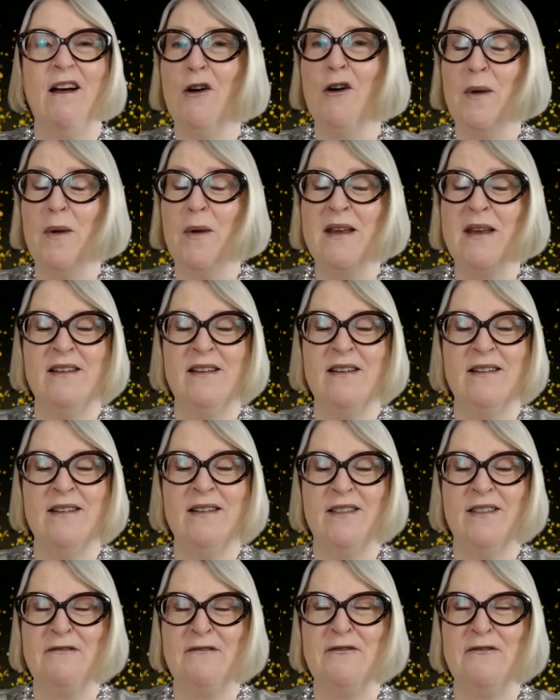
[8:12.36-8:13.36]
Our
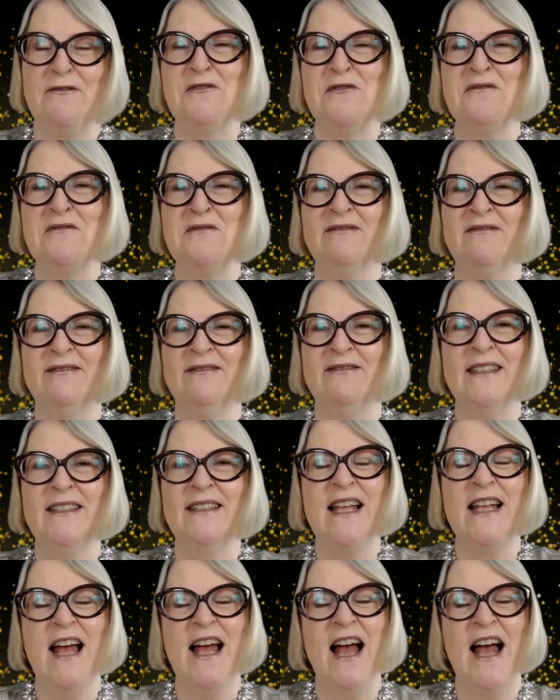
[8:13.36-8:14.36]
winner, therefore,
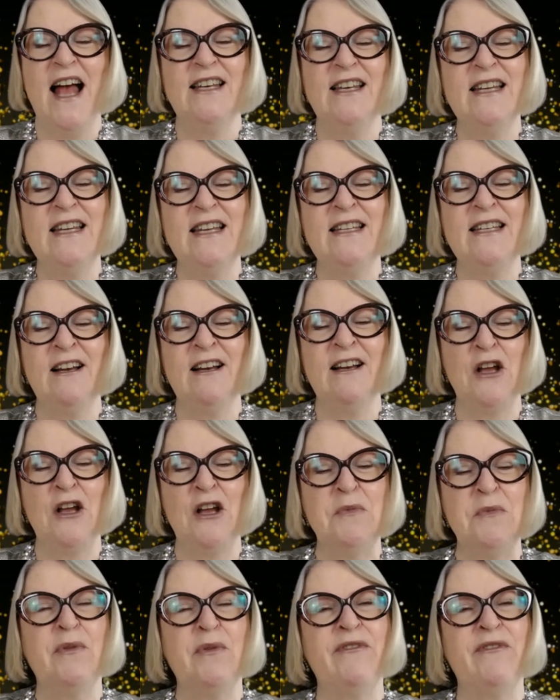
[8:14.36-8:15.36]
a leading
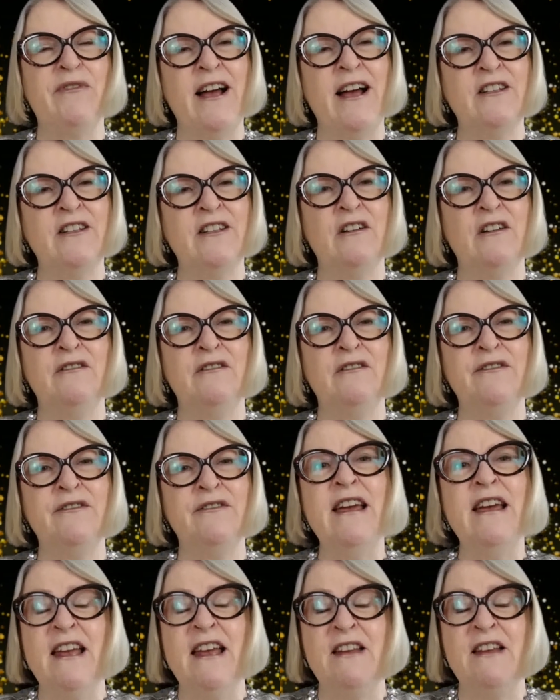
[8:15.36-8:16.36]
global provider
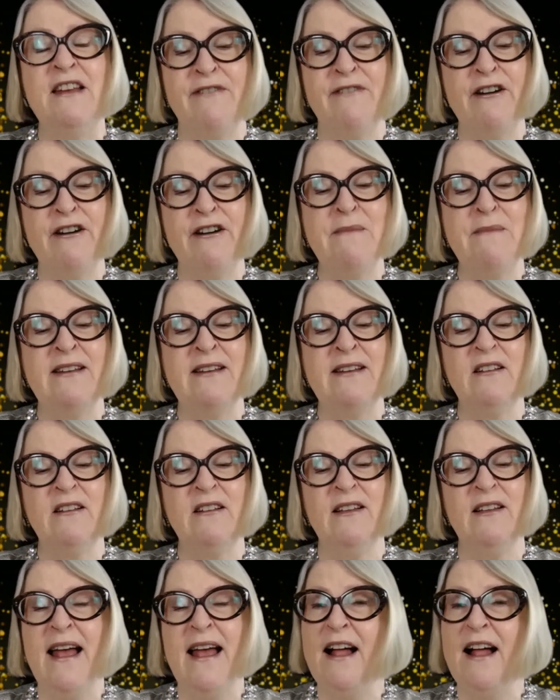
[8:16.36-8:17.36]
of
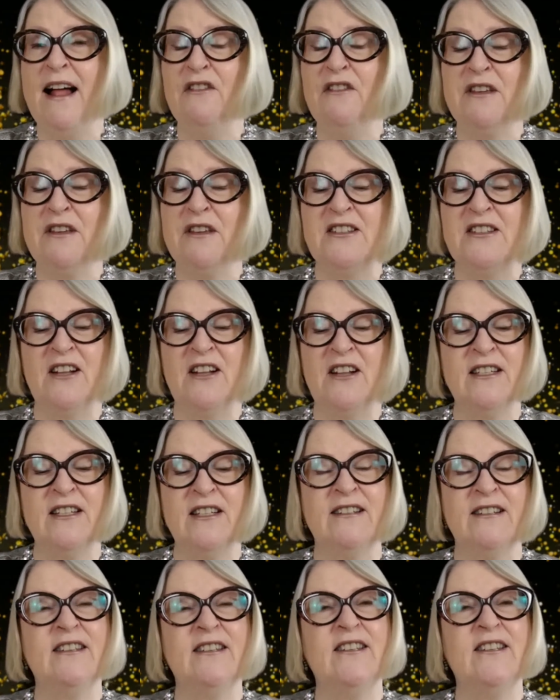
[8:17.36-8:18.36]
environmental, health
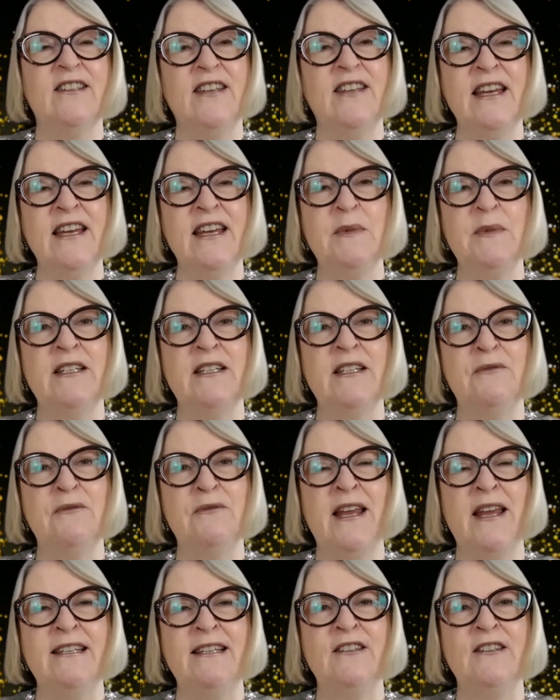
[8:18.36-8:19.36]
consulting and
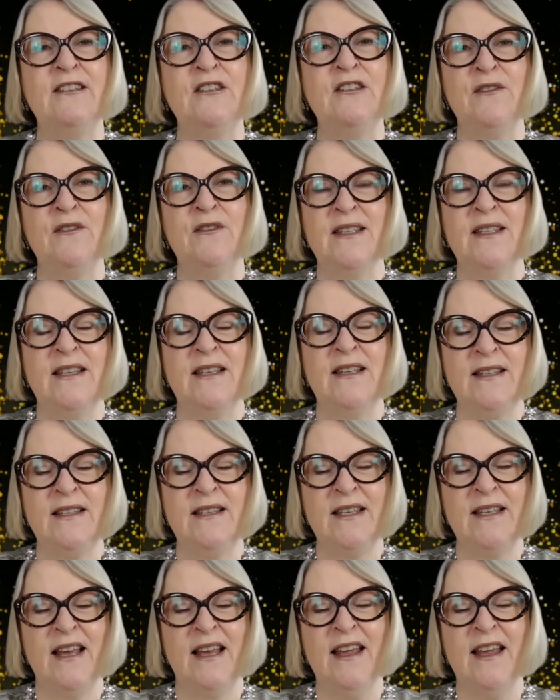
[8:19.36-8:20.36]
sustainability related
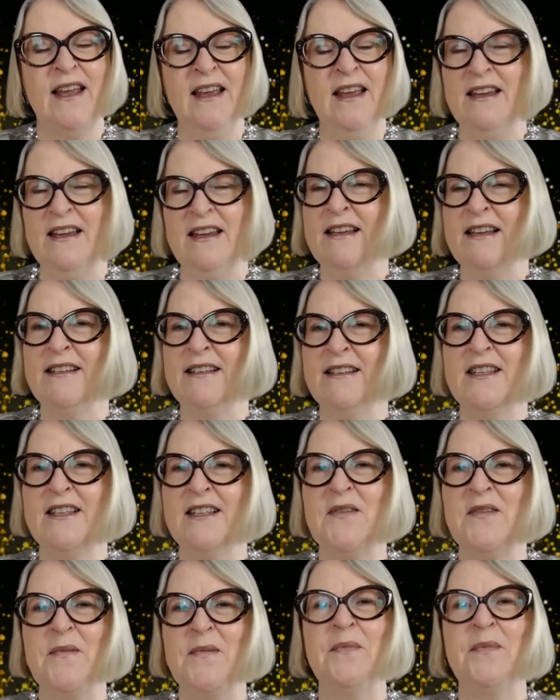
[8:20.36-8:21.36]
services,
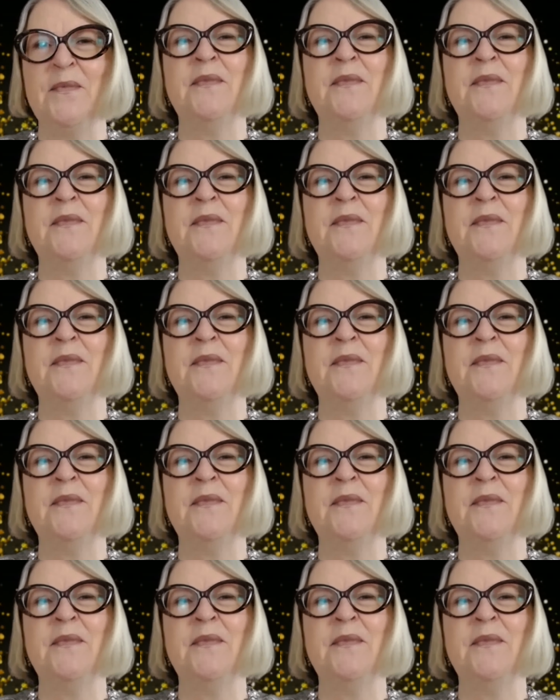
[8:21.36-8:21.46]
is